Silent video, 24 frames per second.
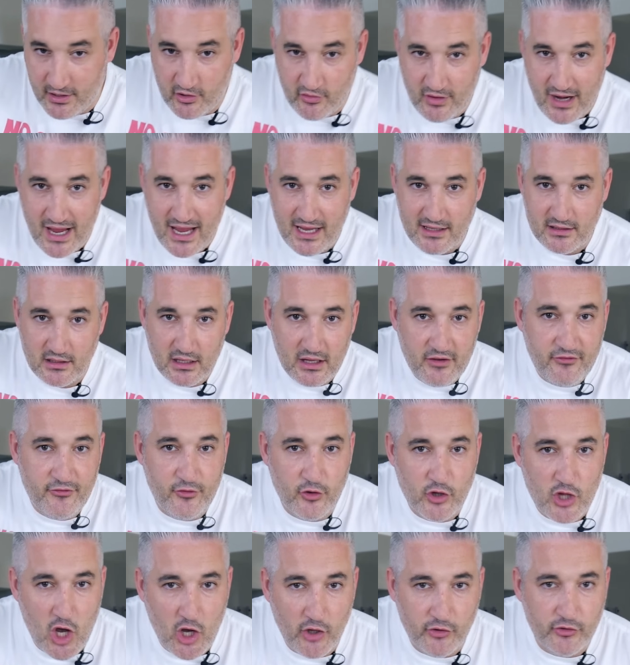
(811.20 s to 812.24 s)
be great. If
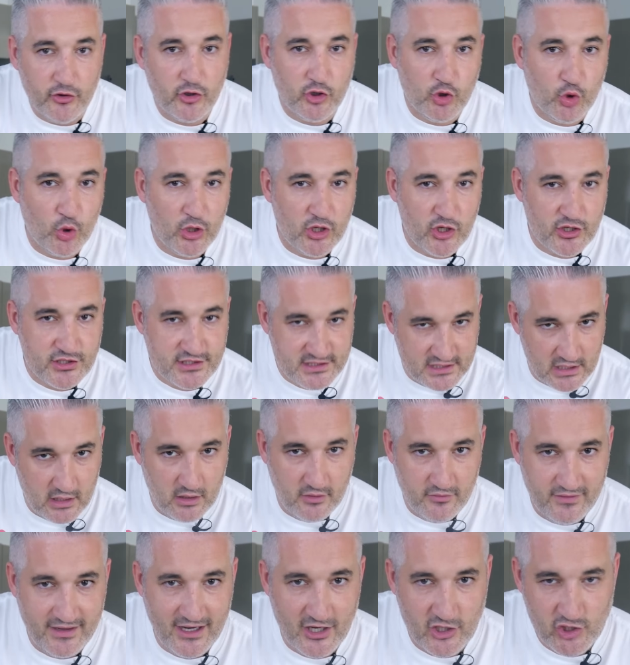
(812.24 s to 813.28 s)
you don't, do it
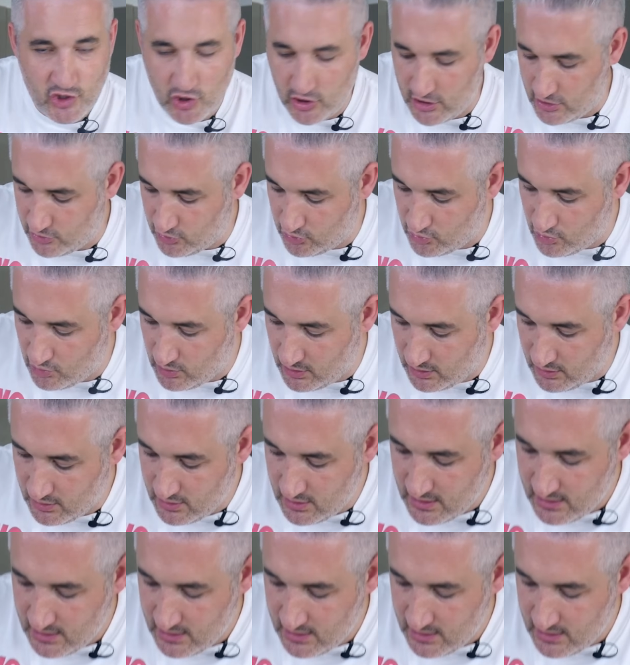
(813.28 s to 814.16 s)
yourself, and I'll show you how to do it.